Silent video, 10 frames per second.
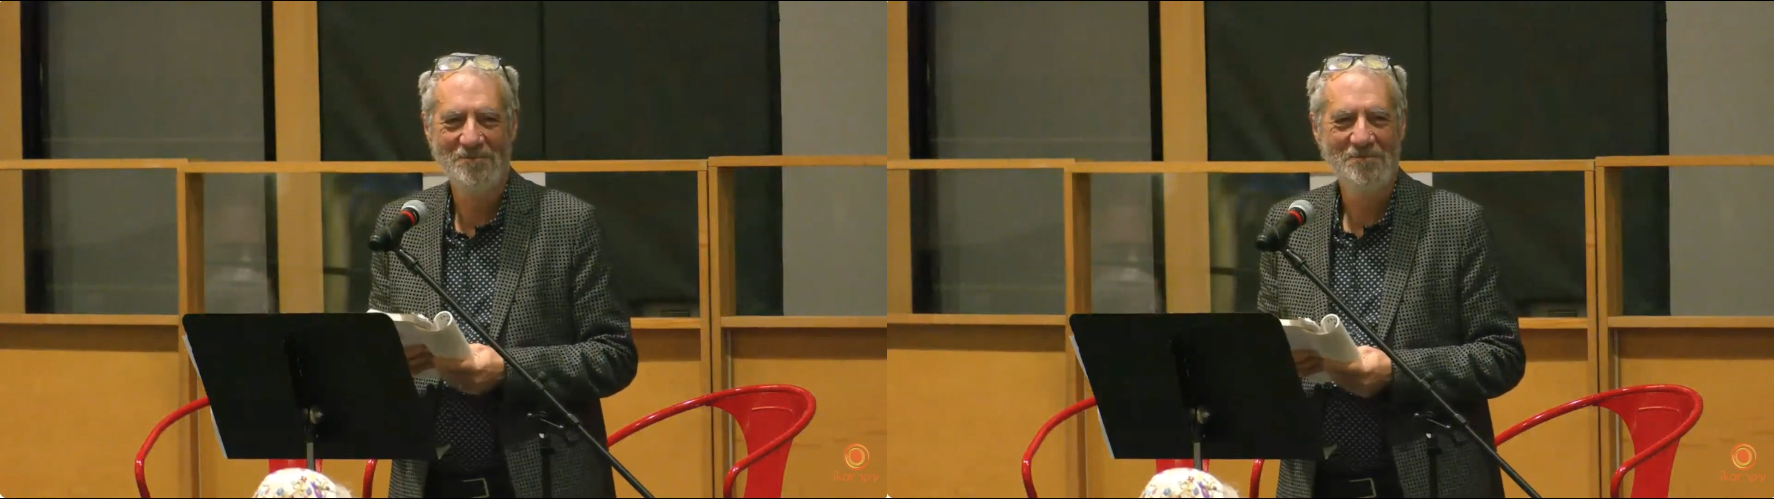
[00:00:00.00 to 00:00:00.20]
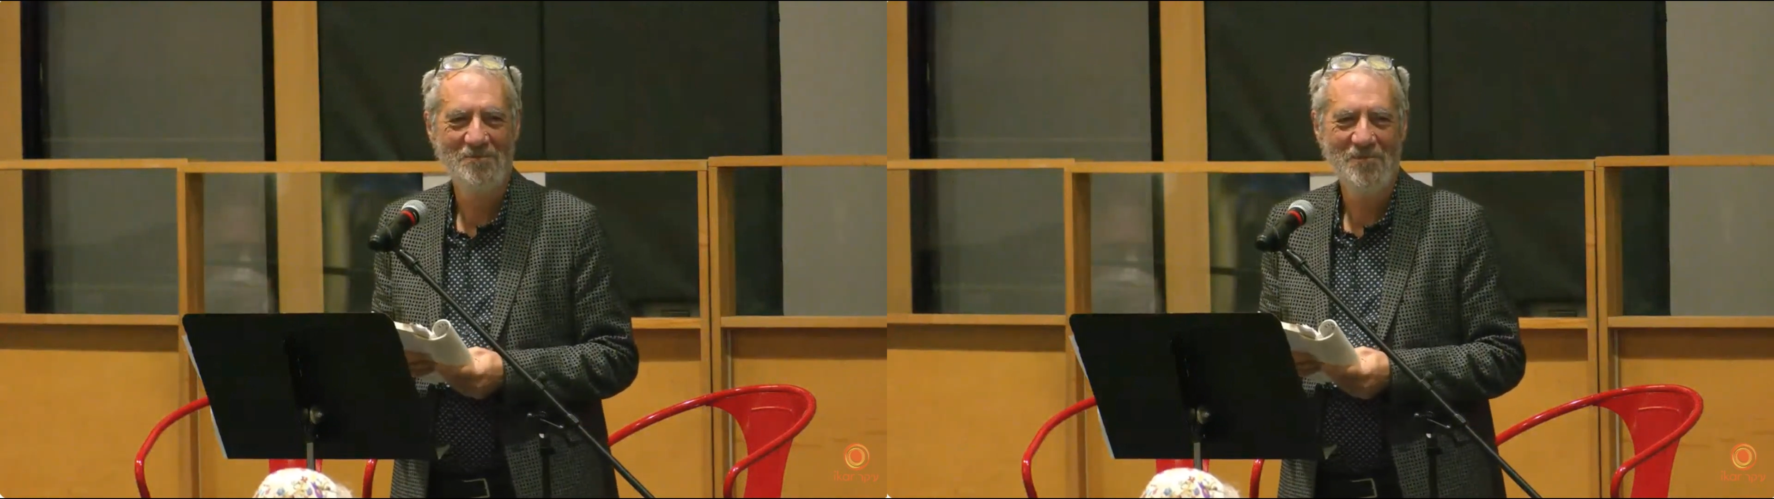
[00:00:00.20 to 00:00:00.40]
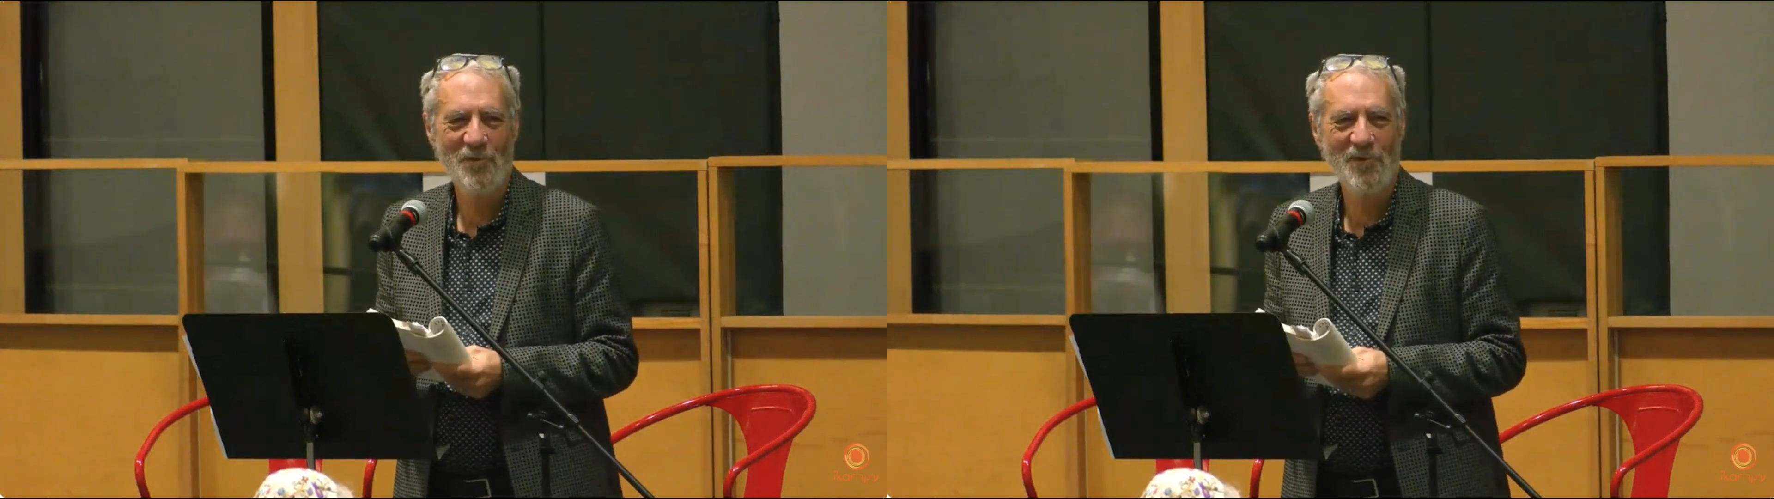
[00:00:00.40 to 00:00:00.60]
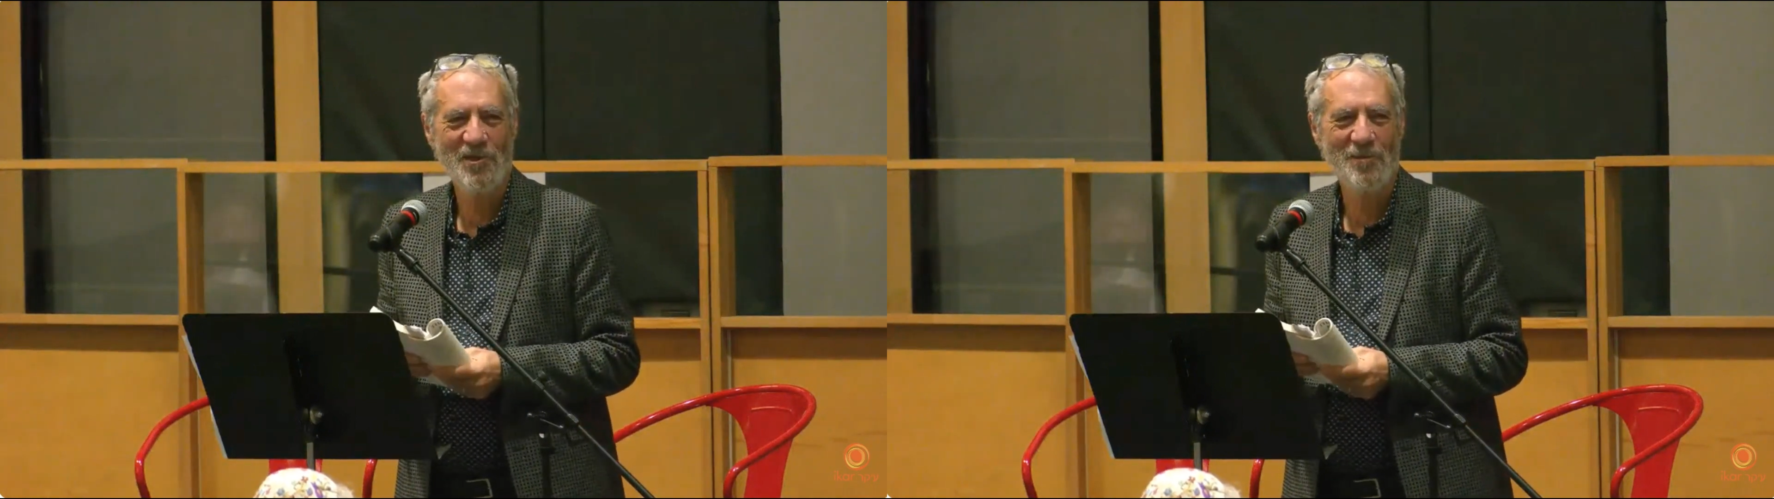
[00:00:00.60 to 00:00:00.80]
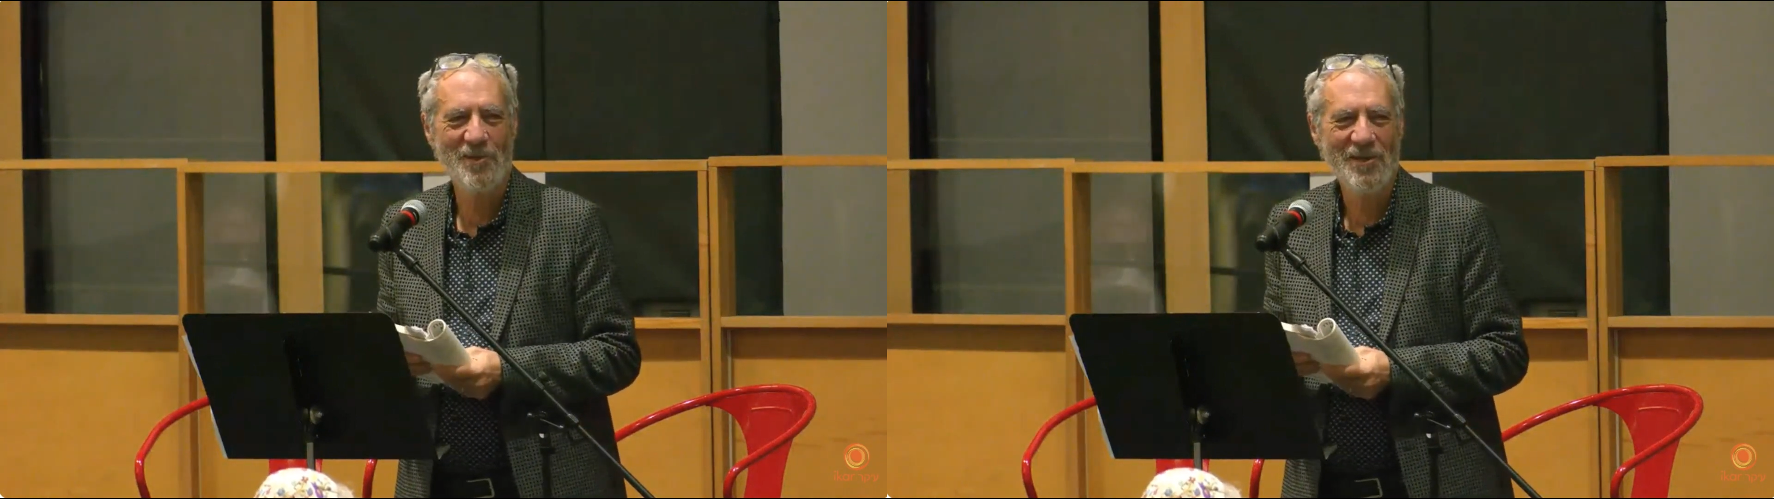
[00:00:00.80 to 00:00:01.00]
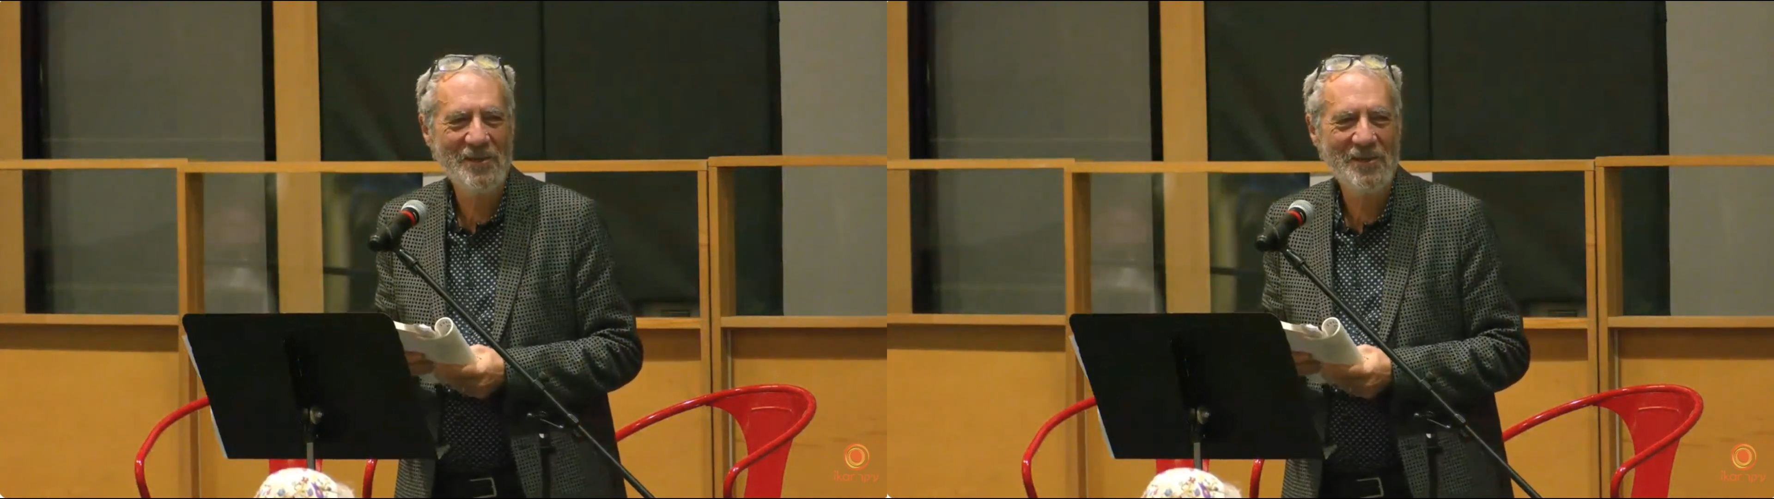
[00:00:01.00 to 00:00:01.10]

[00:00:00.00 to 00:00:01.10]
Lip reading: moving a bit.